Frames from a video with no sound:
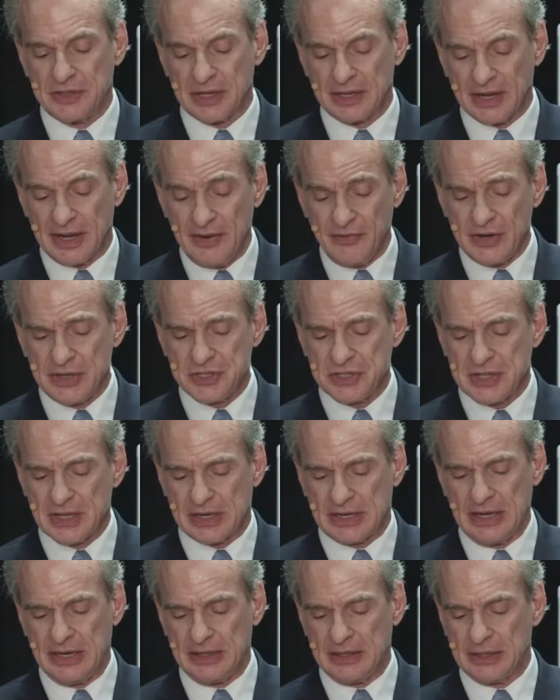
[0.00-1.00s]
delivers the
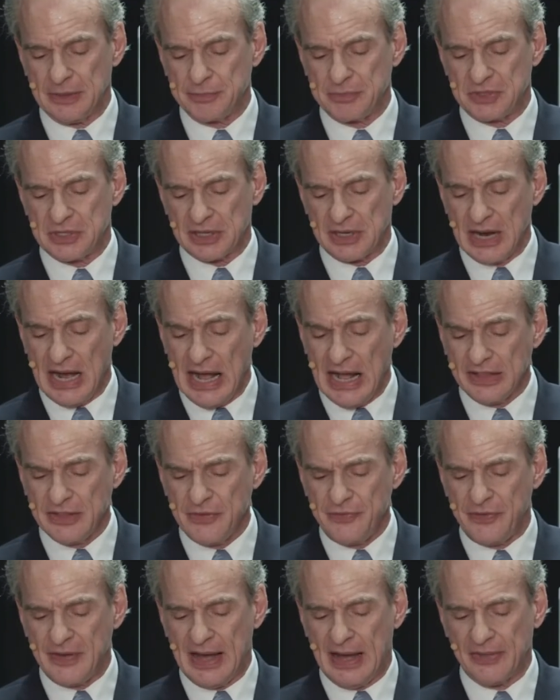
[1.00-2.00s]
kingdom to God
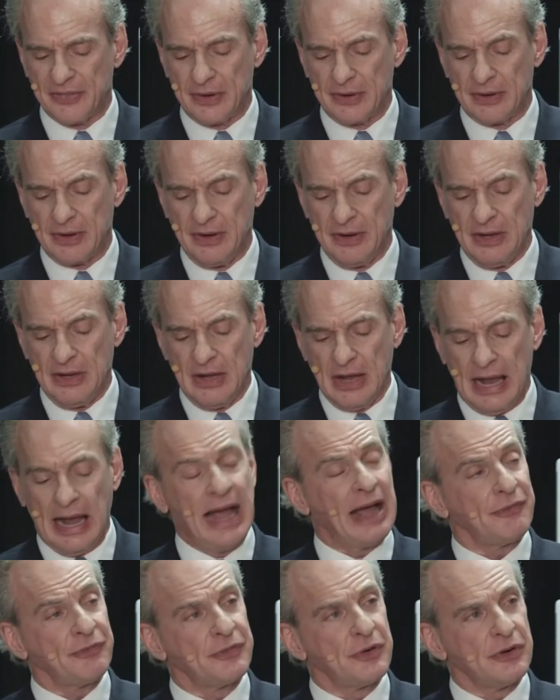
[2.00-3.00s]
the Father
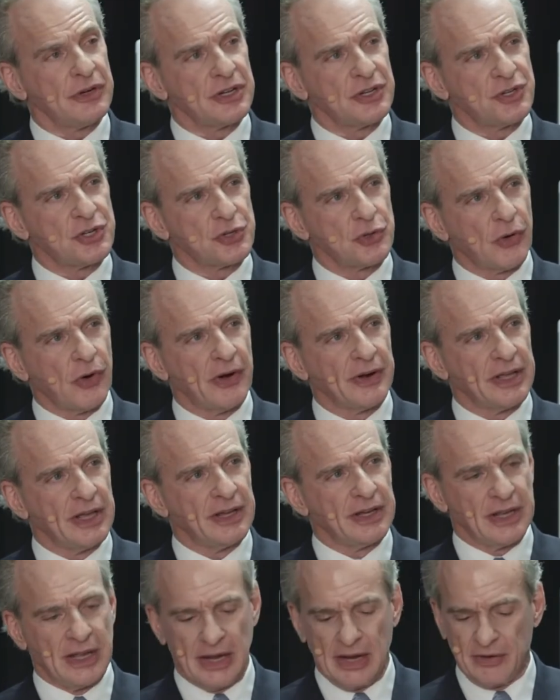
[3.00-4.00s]
after
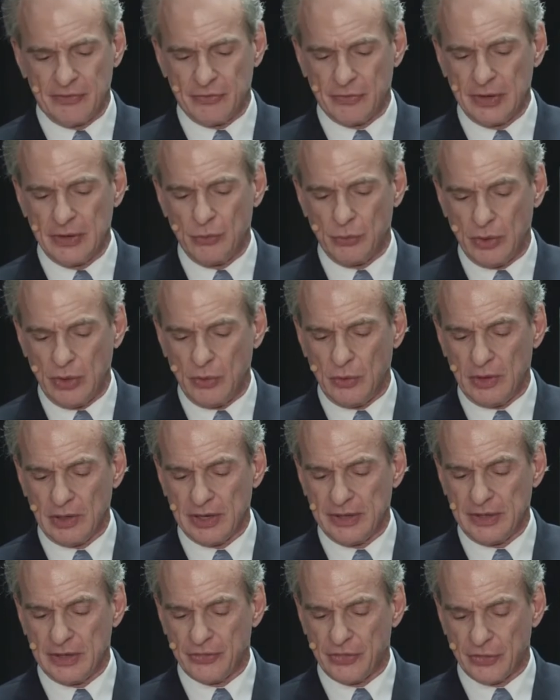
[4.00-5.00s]
destroying every
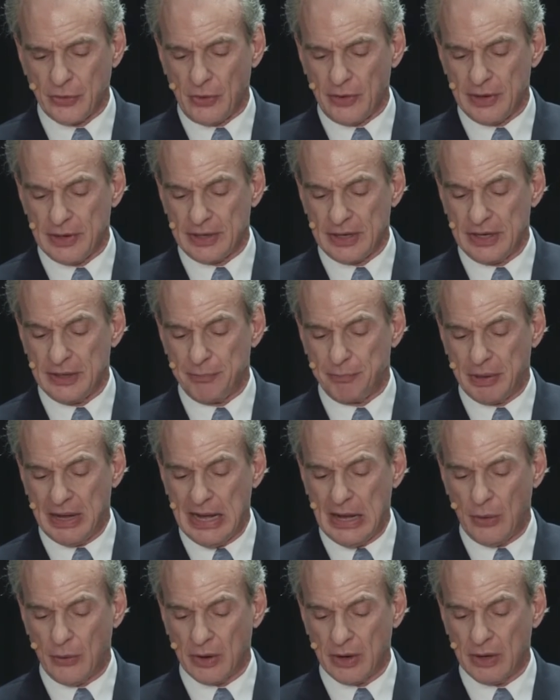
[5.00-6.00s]
rule and authority and
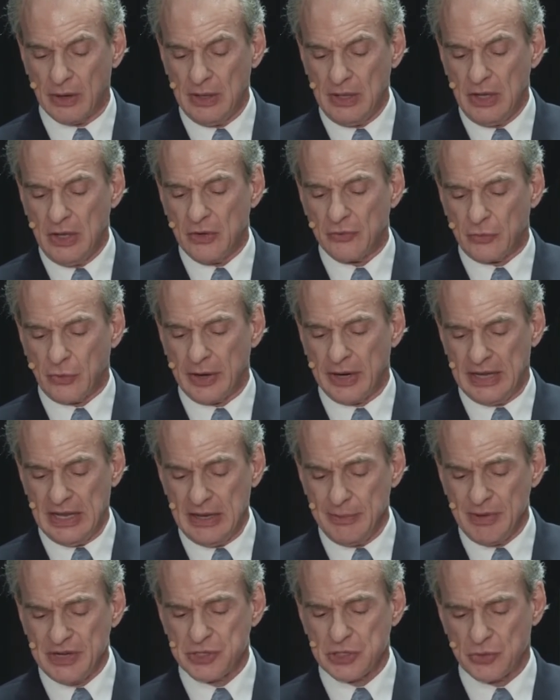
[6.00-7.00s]
power. For
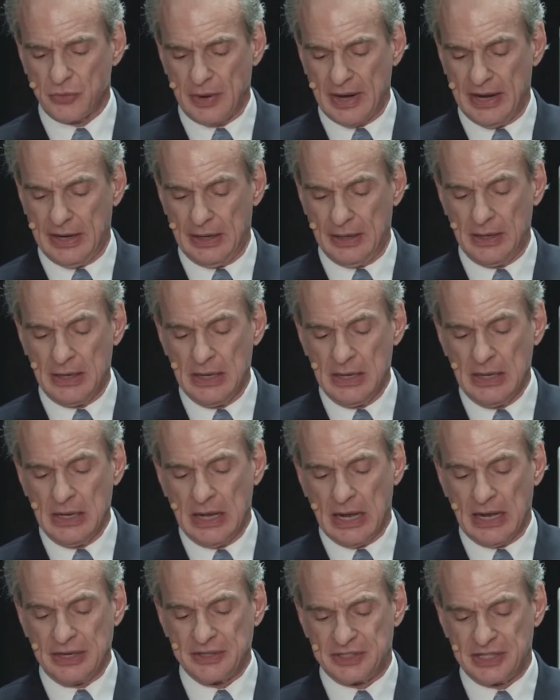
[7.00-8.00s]
he must reign
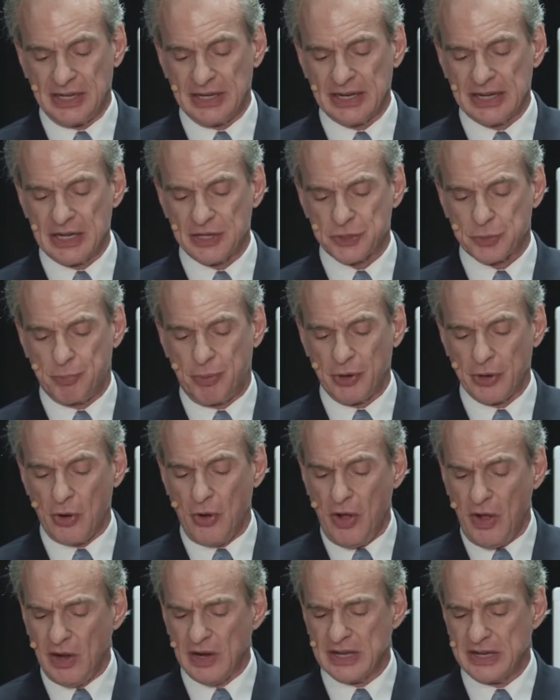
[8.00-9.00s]
until he has put
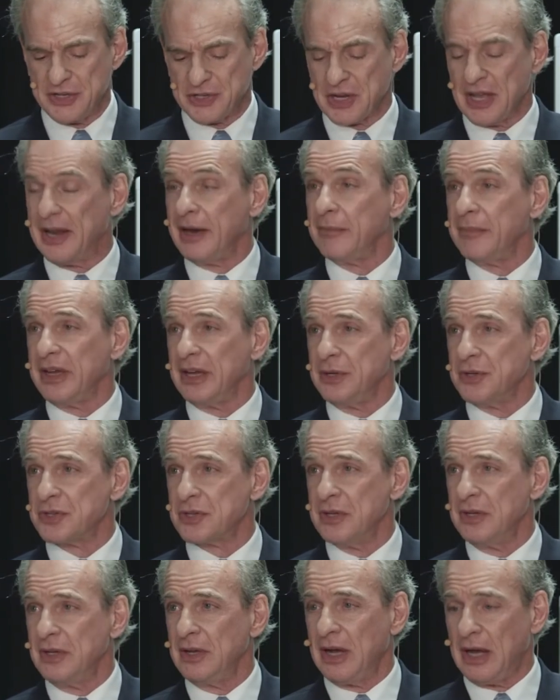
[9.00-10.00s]
all his
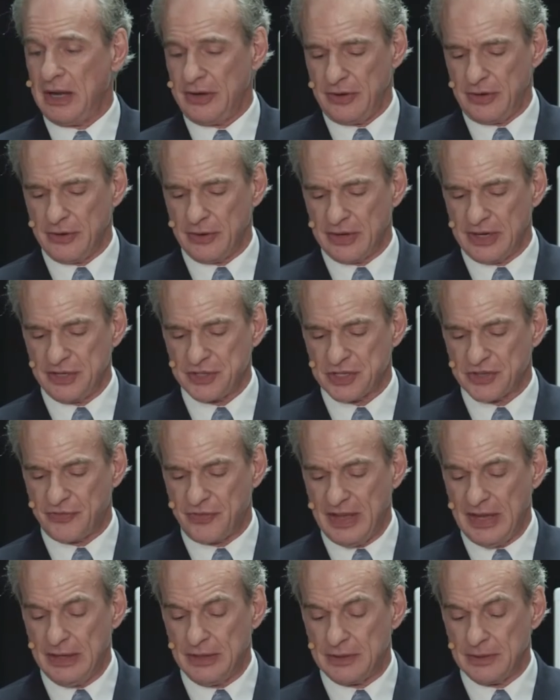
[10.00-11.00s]
enemies under his
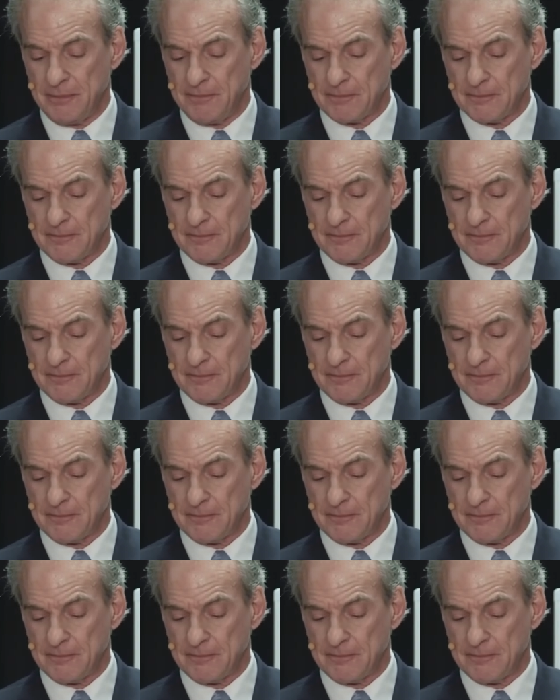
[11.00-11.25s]
feet.